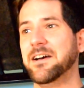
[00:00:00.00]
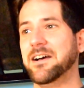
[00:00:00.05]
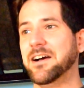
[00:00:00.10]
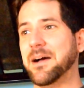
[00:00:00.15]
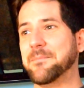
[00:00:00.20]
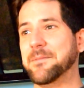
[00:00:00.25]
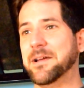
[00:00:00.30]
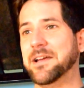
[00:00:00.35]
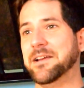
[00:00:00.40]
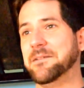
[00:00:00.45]

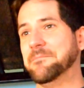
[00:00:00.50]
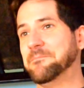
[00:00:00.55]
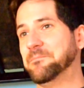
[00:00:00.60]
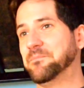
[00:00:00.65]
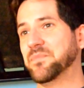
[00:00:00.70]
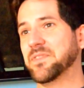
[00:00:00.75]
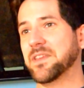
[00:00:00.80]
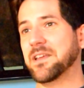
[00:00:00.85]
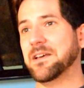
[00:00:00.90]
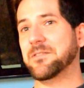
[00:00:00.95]
I mean,
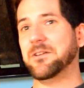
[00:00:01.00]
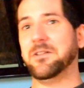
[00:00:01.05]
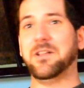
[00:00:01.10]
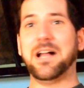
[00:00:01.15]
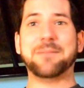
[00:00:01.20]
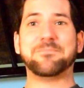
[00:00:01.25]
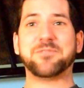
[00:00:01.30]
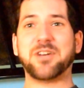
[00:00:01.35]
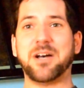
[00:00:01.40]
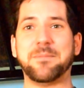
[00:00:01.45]
the
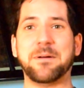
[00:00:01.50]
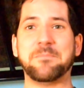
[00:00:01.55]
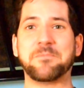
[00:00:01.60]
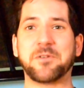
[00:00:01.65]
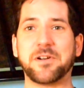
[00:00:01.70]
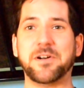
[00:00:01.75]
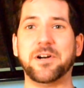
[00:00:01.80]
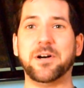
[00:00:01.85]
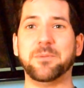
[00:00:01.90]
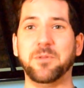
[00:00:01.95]
laptop I'm
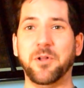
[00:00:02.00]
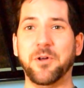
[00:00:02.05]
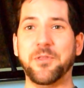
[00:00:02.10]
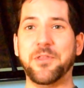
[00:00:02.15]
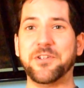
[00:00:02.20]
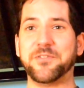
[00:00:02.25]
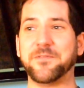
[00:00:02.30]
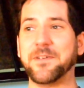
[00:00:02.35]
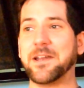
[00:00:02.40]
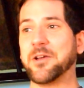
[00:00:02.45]
going to upload
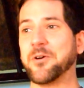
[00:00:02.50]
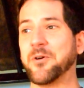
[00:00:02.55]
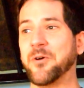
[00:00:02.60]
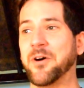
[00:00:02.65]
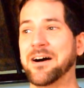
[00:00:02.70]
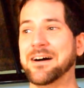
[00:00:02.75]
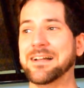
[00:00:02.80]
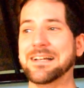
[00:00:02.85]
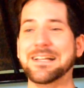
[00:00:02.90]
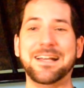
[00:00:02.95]
this video
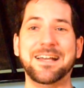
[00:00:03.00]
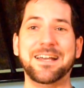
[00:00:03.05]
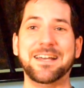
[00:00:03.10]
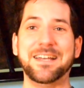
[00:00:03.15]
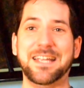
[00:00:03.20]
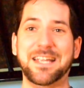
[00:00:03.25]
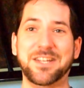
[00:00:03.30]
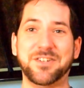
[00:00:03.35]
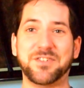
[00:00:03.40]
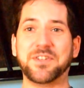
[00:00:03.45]
on
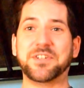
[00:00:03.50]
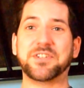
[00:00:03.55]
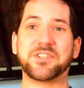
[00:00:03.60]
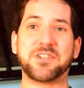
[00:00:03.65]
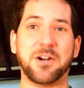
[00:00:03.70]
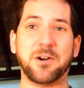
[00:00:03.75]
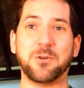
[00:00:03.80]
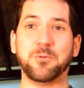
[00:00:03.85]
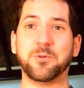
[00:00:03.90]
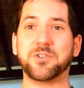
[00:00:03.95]
is the
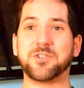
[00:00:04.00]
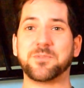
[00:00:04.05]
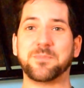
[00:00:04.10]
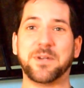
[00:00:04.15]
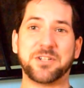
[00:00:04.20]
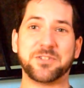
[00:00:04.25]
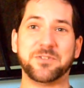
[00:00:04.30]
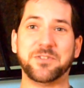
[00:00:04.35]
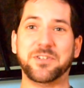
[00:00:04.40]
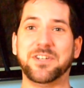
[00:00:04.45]
Star Wars
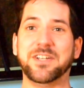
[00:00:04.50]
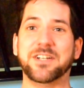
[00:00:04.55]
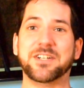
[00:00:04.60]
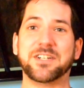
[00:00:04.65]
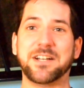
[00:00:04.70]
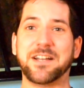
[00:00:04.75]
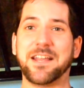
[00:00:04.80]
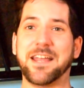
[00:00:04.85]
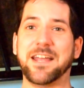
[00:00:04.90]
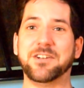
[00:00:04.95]
Special
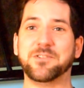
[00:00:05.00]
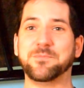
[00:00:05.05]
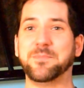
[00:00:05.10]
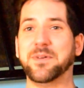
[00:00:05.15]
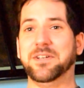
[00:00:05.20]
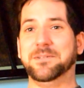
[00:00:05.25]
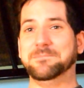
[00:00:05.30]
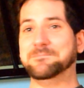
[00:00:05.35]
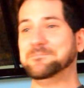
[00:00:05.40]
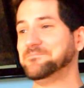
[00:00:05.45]
Edition
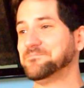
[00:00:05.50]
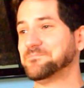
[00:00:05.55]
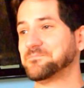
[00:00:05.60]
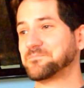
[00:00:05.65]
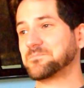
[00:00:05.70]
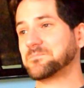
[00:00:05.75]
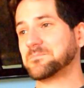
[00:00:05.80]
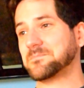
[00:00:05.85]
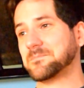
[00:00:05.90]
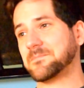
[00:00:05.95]
HP.
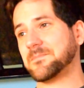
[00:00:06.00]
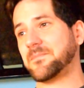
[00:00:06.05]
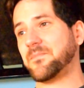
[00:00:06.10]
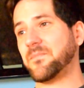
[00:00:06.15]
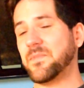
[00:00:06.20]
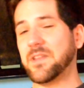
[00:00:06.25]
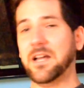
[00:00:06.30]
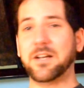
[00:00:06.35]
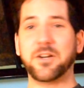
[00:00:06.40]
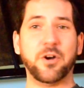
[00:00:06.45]

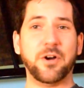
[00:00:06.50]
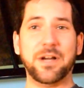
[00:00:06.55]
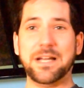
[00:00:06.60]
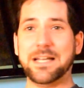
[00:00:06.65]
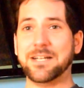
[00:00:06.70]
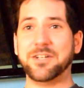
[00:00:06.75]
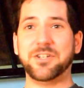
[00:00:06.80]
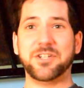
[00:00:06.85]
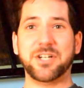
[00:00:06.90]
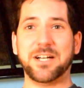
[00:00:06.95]
Go
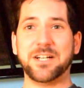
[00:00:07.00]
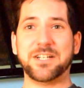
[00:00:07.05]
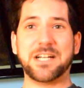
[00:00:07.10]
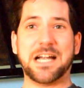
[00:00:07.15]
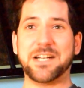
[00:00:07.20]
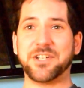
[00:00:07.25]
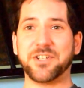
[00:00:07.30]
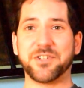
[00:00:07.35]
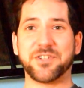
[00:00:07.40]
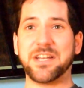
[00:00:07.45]
ahead and judge,
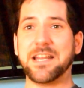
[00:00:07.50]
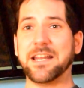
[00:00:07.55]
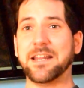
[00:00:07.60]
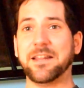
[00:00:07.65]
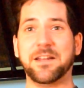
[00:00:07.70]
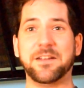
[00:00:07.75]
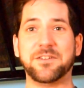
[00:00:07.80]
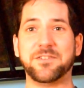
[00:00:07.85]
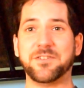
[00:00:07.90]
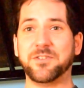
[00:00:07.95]
I just
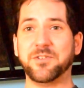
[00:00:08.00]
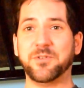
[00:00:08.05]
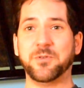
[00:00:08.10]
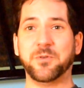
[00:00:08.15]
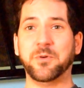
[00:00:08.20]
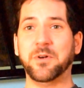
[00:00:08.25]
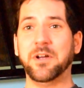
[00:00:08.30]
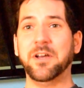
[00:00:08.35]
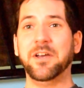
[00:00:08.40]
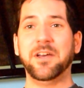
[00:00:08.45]
needed it to
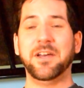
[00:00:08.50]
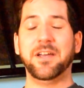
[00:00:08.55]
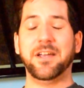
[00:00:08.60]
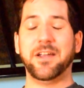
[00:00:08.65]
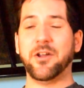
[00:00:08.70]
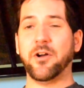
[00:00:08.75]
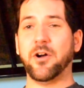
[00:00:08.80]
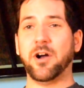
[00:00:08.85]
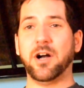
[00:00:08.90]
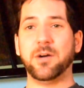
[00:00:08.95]
do,
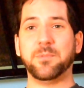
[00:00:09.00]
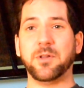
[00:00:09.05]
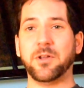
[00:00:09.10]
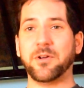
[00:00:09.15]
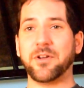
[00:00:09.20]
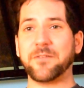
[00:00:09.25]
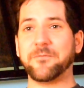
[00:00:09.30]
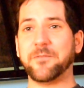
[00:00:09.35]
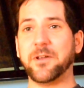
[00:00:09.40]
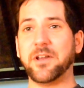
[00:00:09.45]

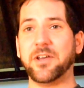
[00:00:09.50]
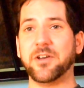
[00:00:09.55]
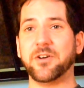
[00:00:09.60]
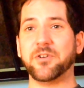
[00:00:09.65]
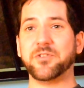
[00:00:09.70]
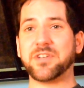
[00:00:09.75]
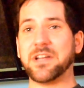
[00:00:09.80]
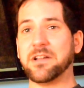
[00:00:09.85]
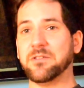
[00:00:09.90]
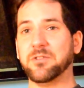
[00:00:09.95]
uploading
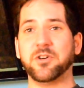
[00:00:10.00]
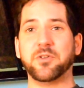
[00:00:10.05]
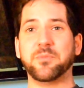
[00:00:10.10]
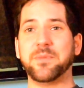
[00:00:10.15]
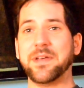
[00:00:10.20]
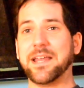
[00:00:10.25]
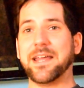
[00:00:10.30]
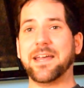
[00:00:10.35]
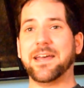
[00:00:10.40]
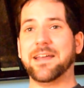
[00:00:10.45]
videos and a little
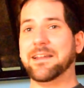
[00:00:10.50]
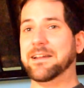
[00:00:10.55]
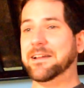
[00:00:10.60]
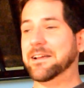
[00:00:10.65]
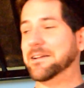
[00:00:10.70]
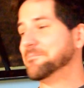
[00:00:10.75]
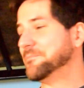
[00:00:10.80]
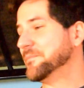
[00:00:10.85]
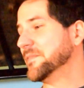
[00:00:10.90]
bit of editing.